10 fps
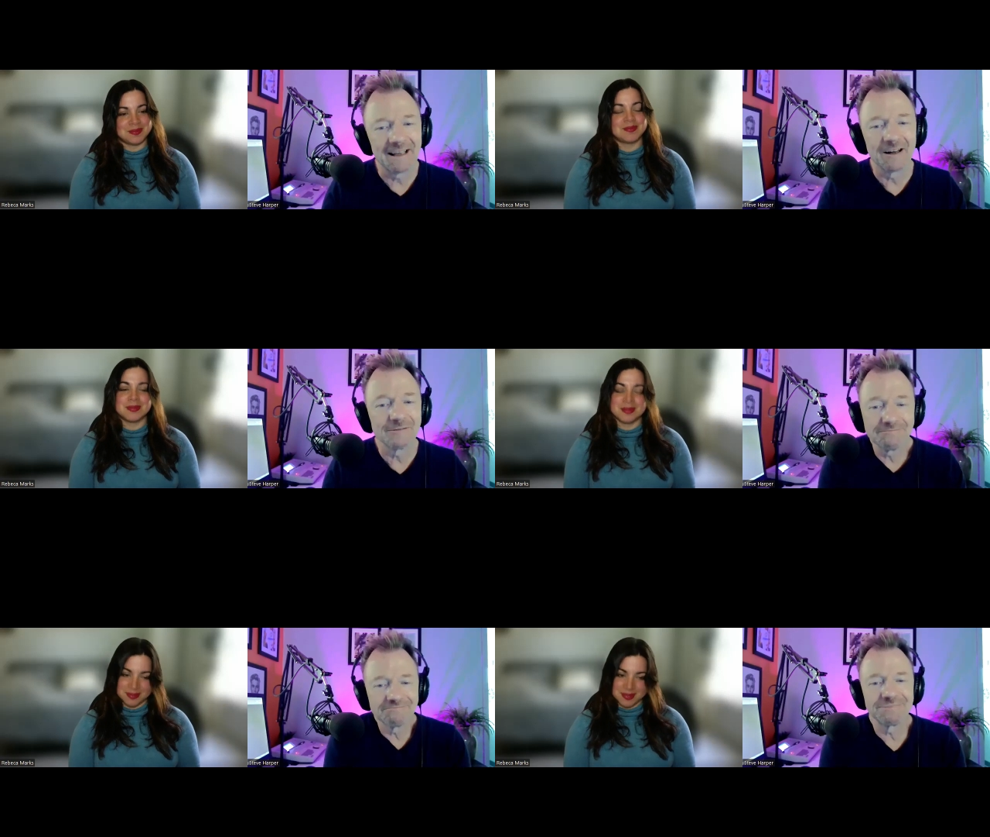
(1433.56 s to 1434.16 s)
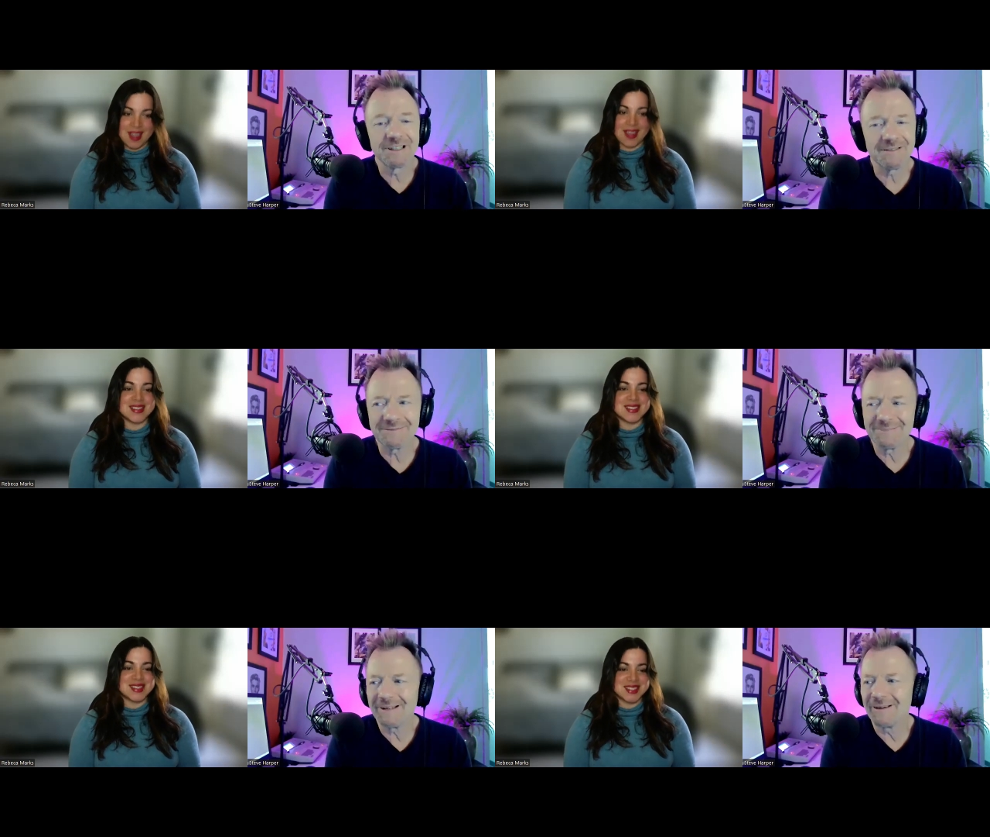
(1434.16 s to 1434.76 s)
Speaker 1: You know, yeah.
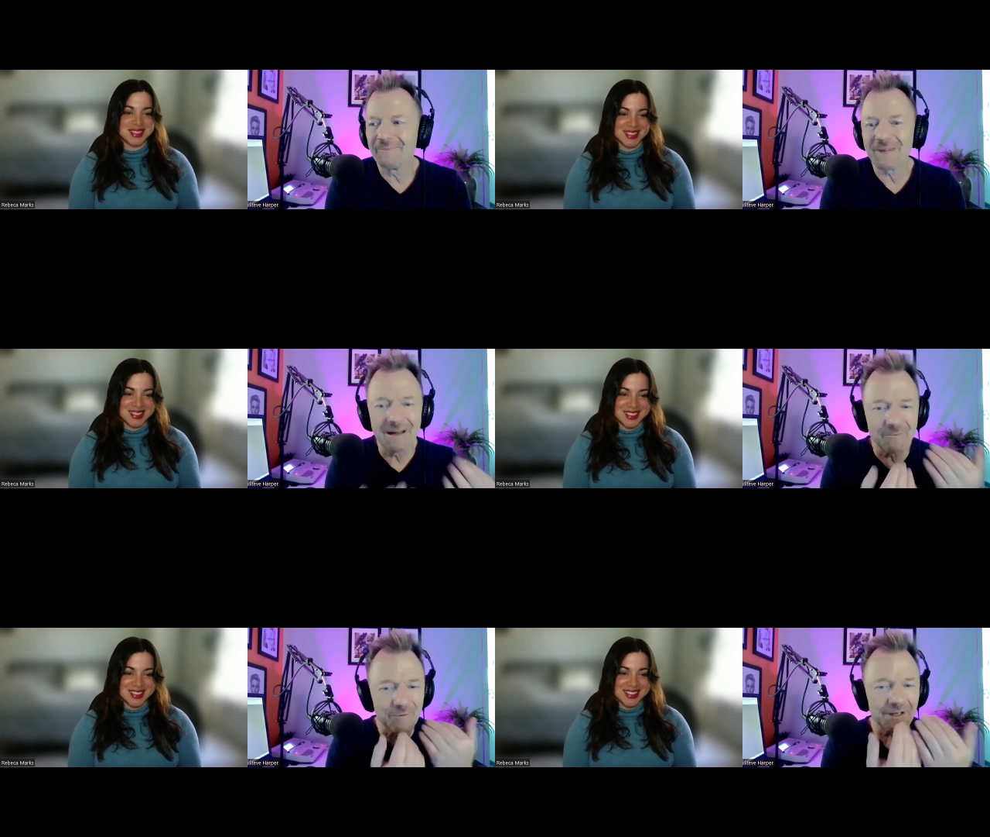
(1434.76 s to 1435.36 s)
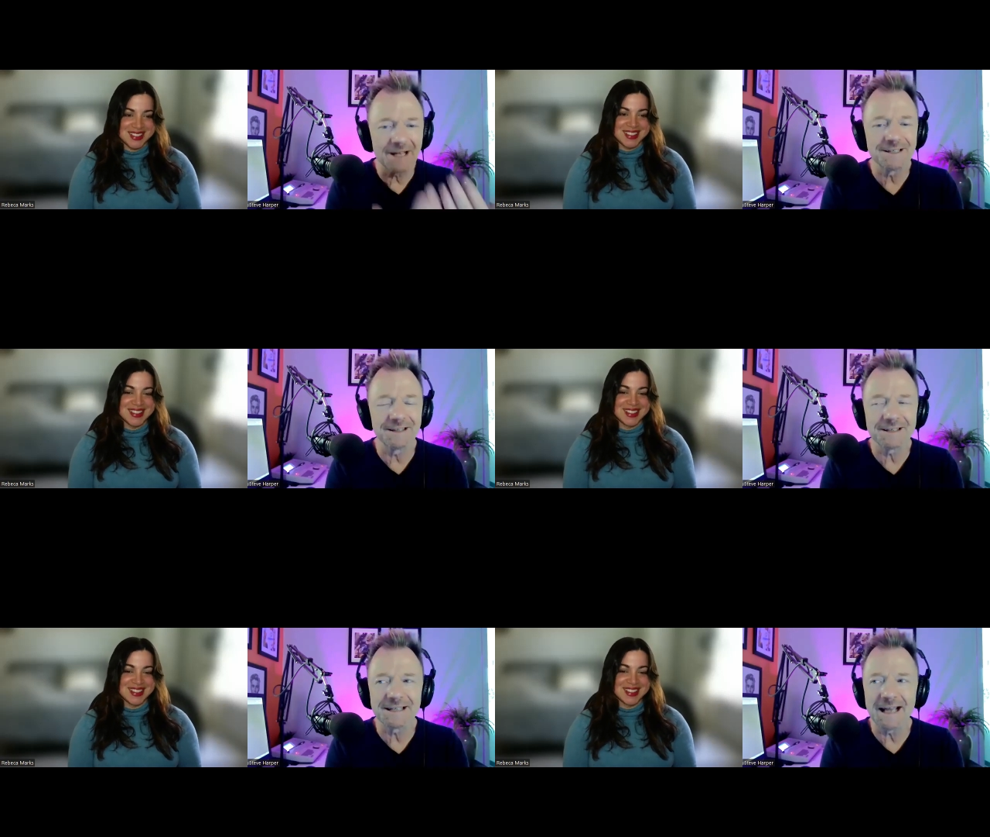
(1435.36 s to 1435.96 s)
look, you know, and I'm
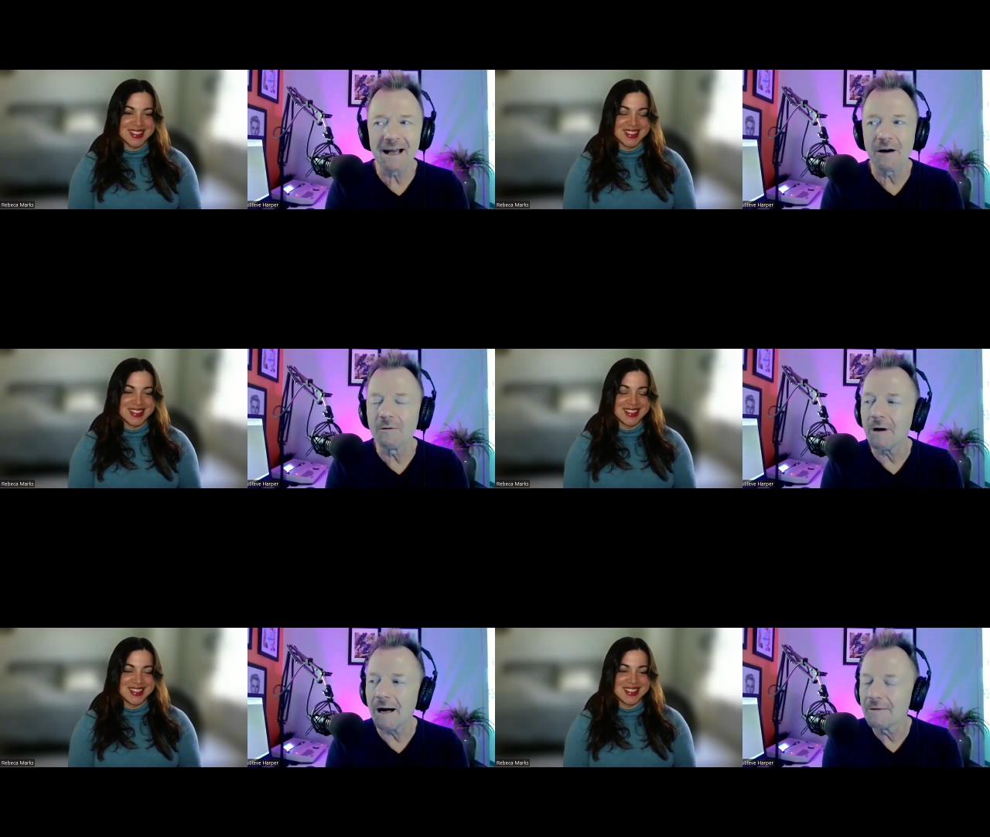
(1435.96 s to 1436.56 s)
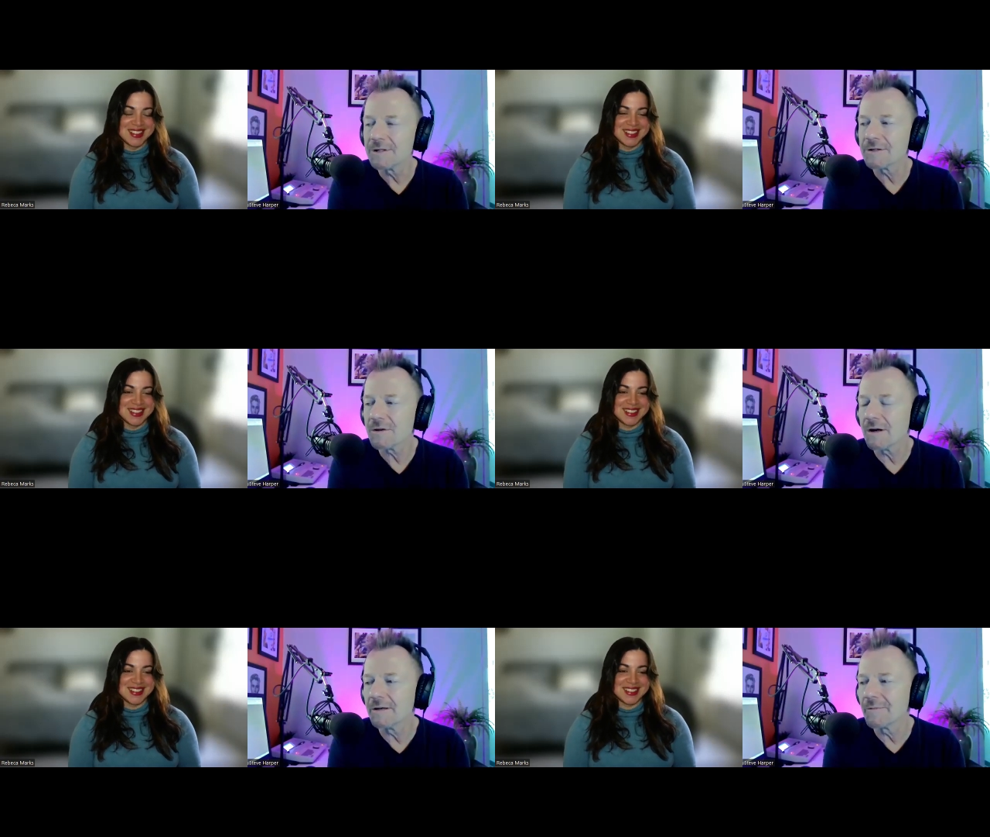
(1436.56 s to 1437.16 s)
realizing this now. I was just
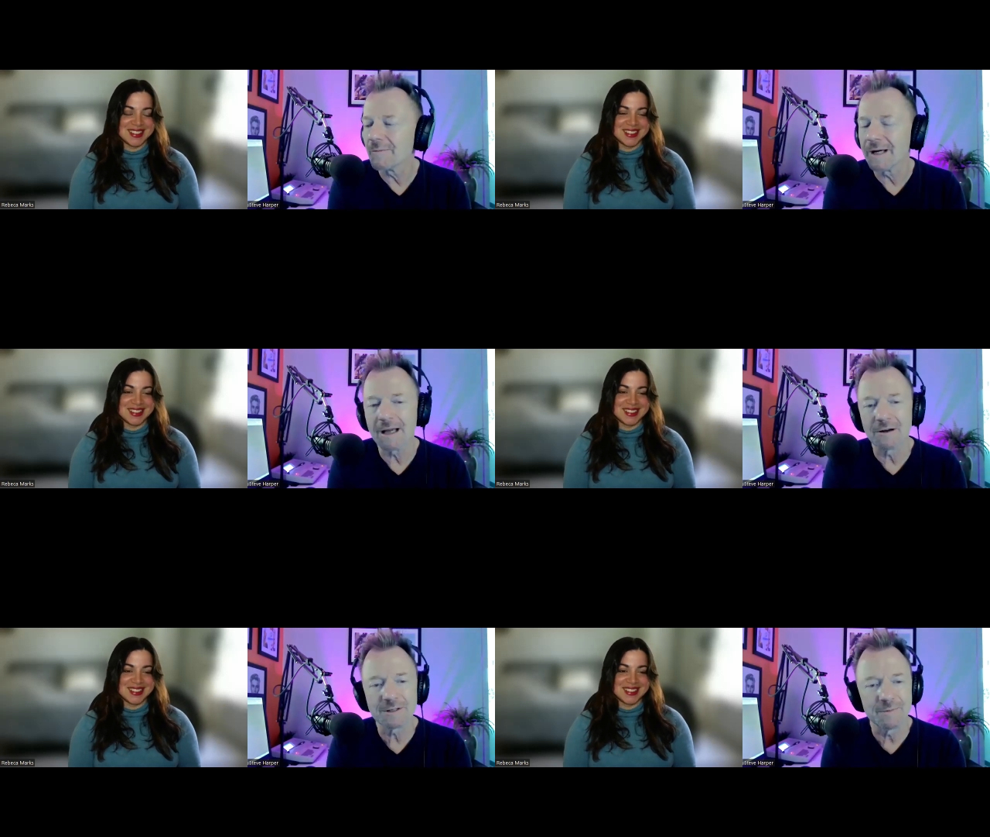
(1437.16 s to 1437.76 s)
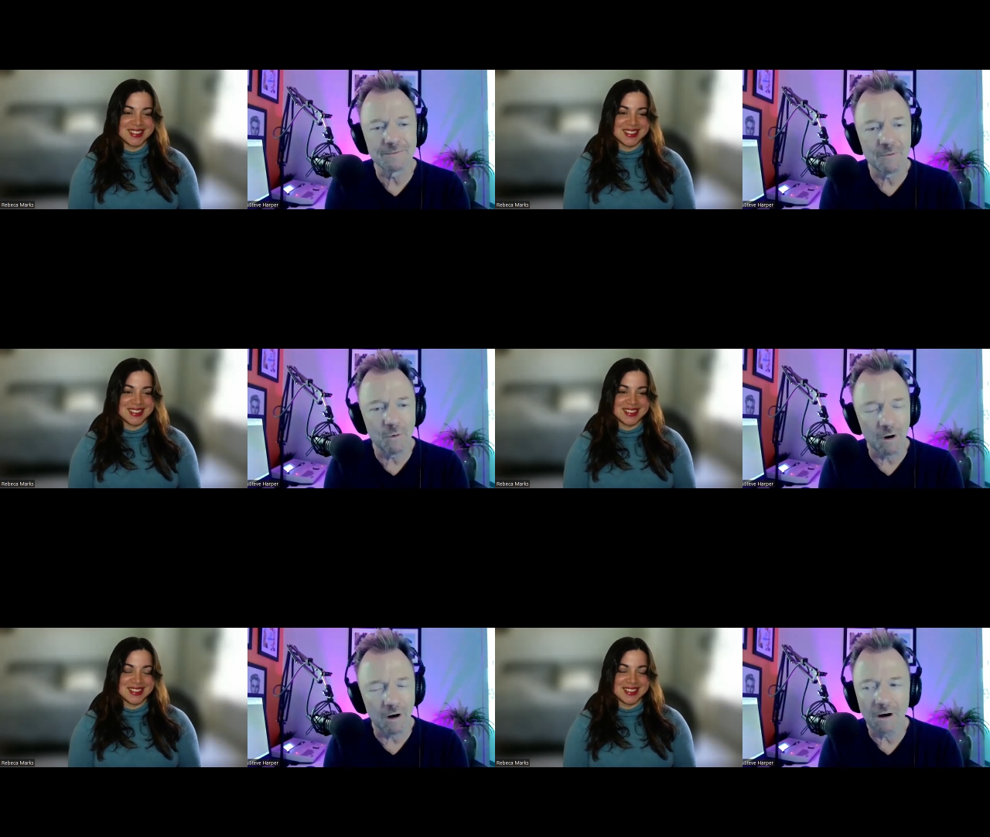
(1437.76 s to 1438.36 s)
talking about my couch
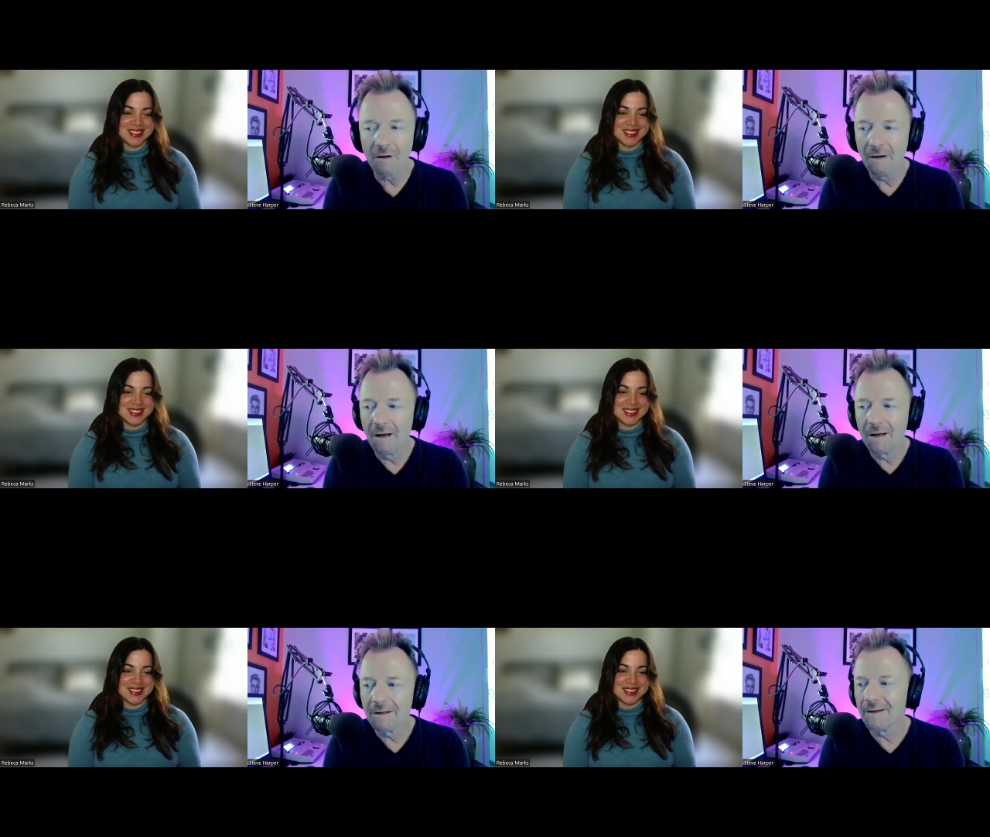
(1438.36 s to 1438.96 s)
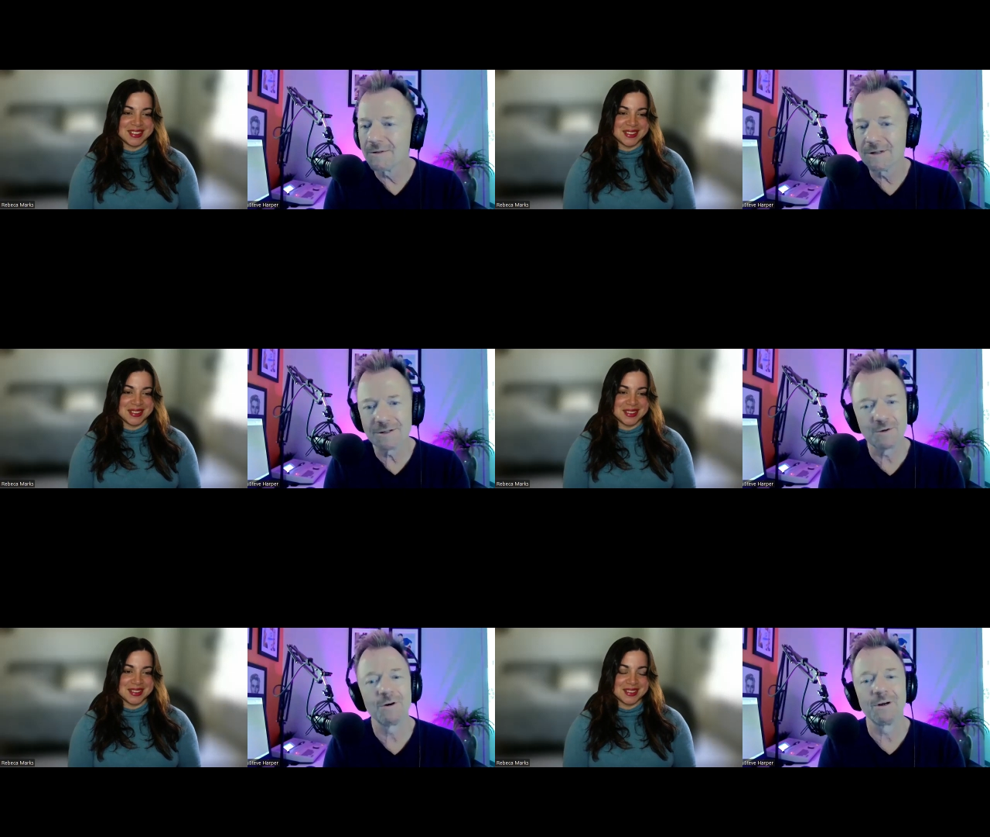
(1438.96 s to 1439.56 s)
before. There was a
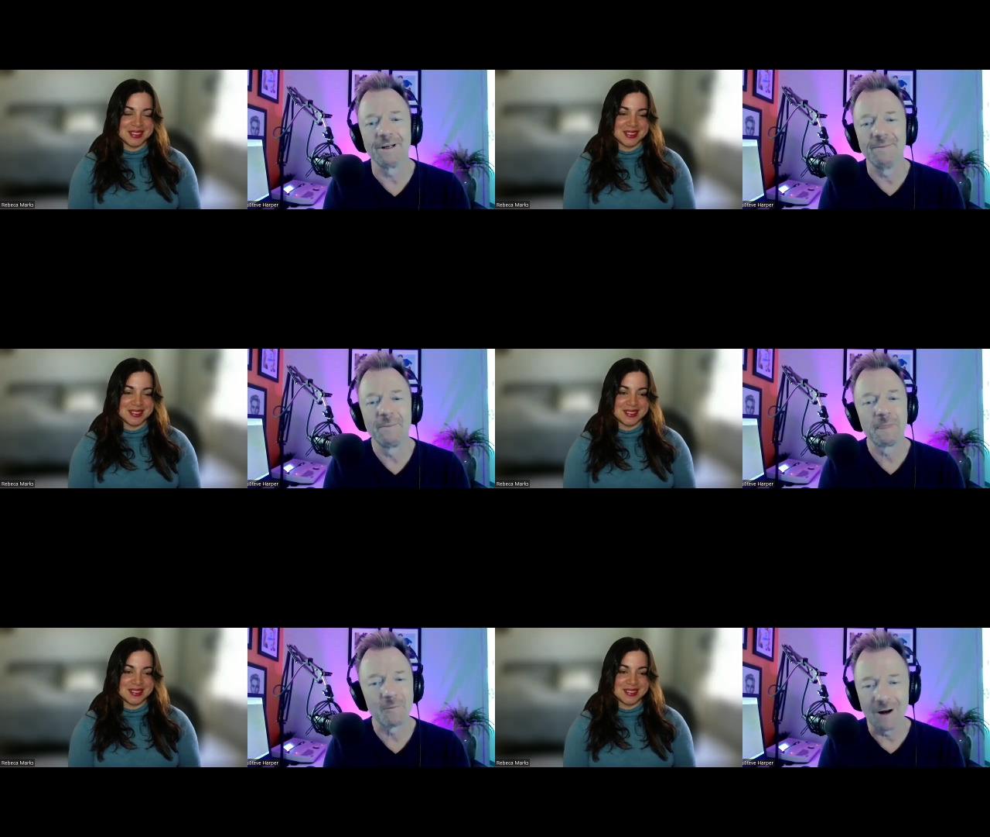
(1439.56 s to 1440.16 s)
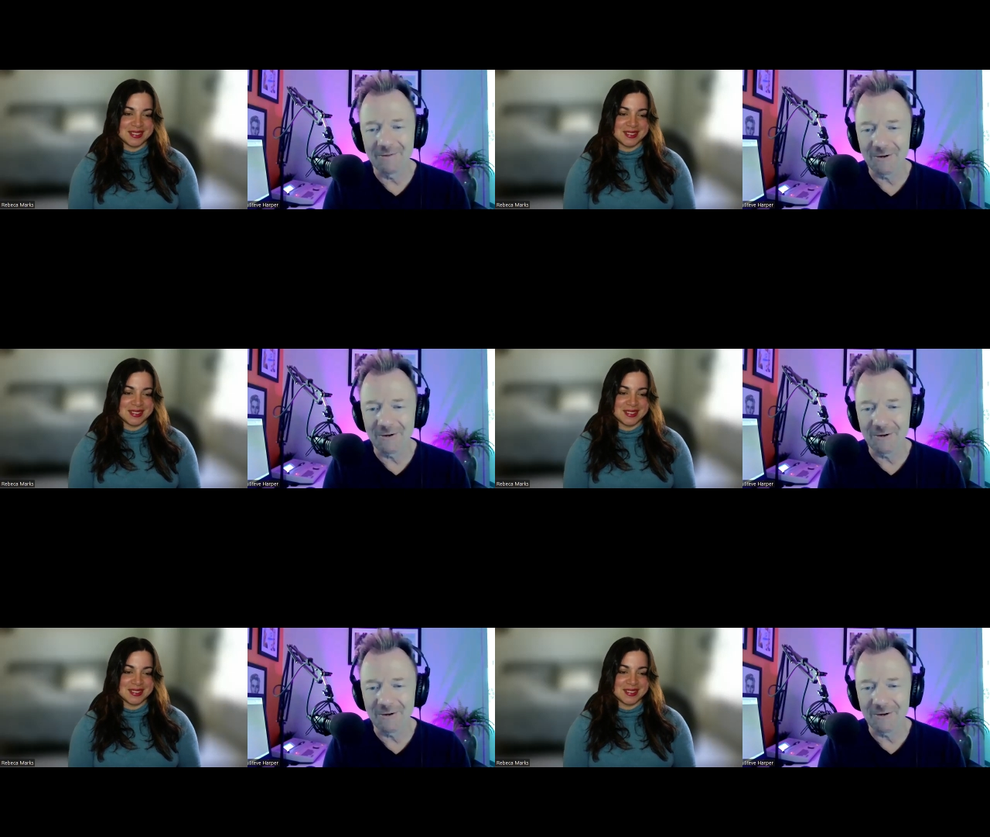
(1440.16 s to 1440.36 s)
story when I